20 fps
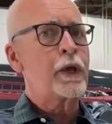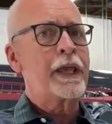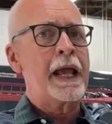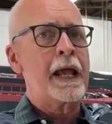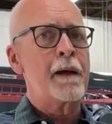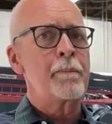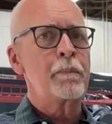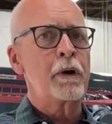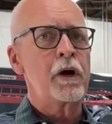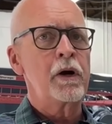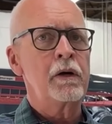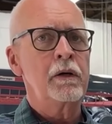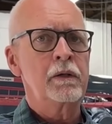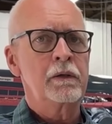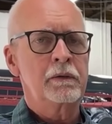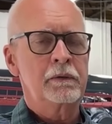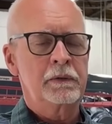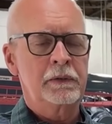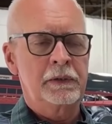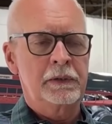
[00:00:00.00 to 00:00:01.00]
camber,
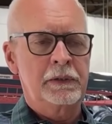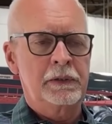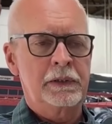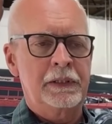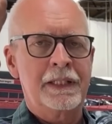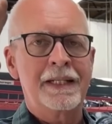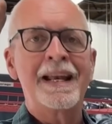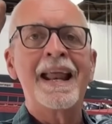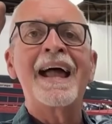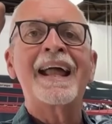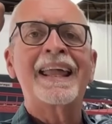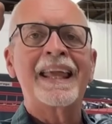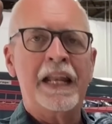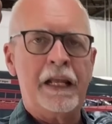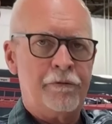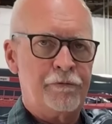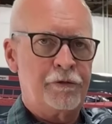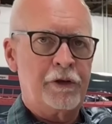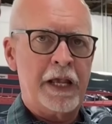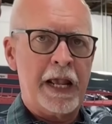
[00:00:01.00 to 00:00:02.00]

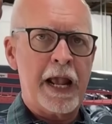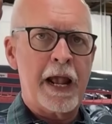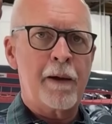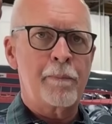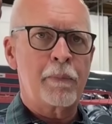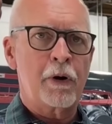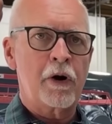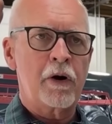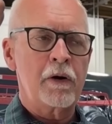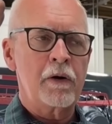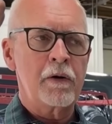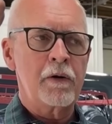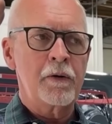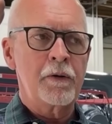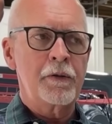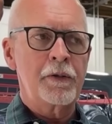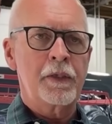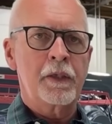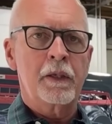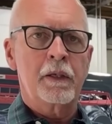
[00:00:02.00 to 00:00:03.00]
negative camber,
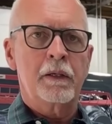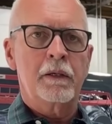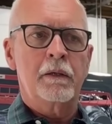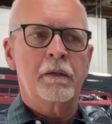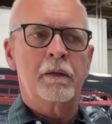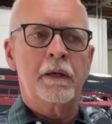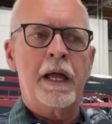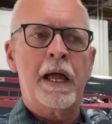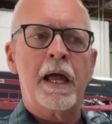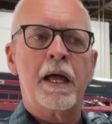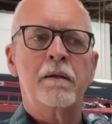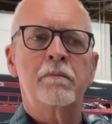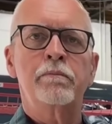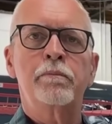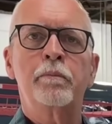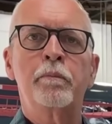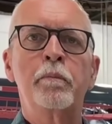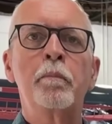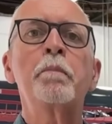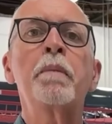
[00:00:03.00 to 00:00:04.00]
and
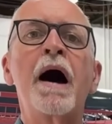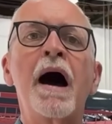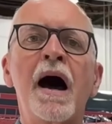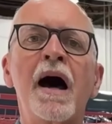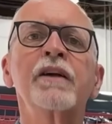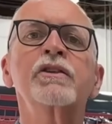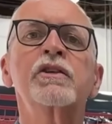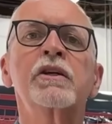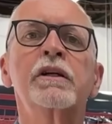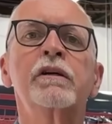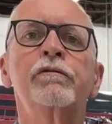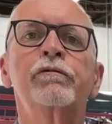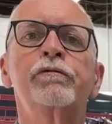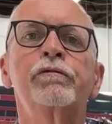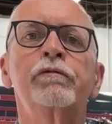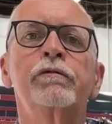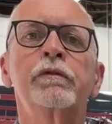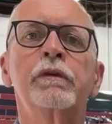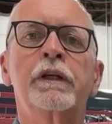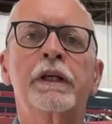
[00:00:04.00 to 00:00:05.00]

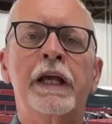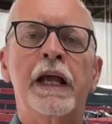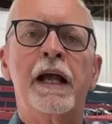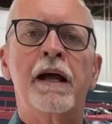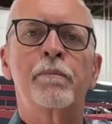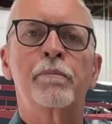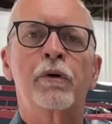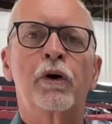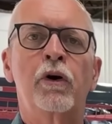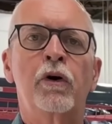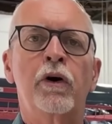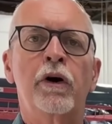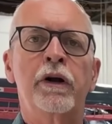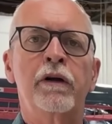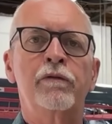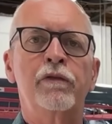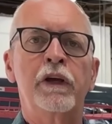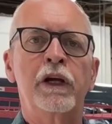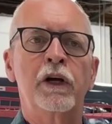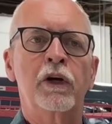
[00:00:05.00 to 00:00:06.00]
positive camber on a
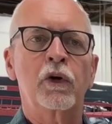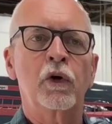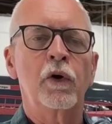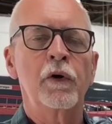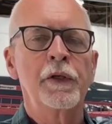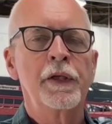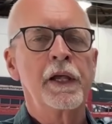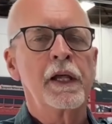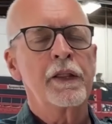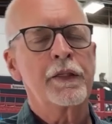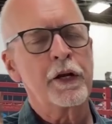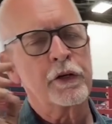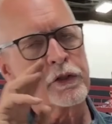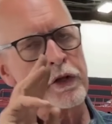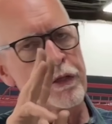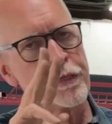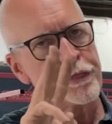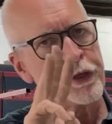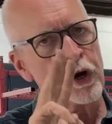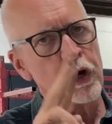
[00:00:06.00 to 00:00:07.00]
vehicle. There's
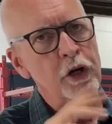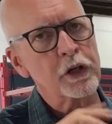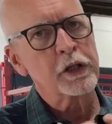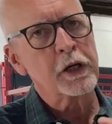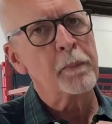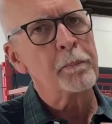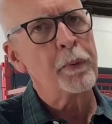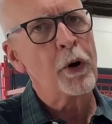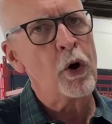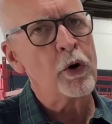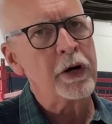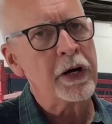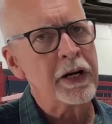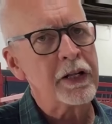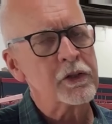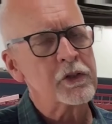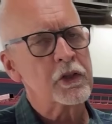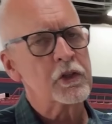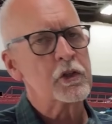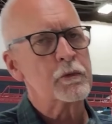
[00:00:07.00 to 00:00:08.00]
a third component
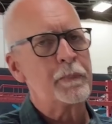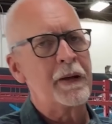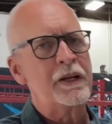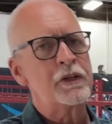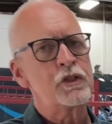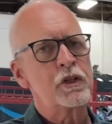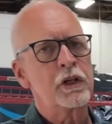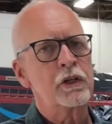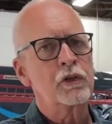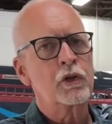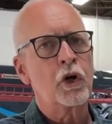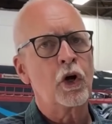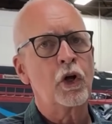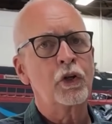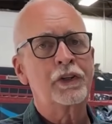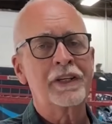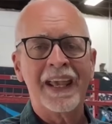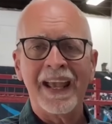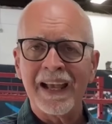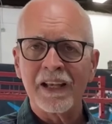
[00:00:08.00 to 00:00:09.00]
in suspension called
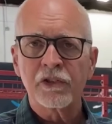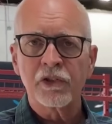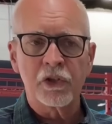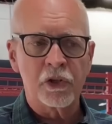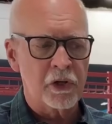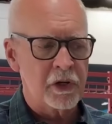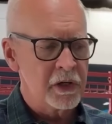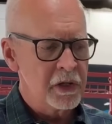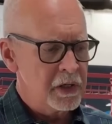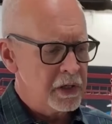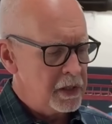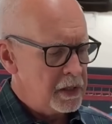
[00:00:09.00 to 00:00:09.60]
caster.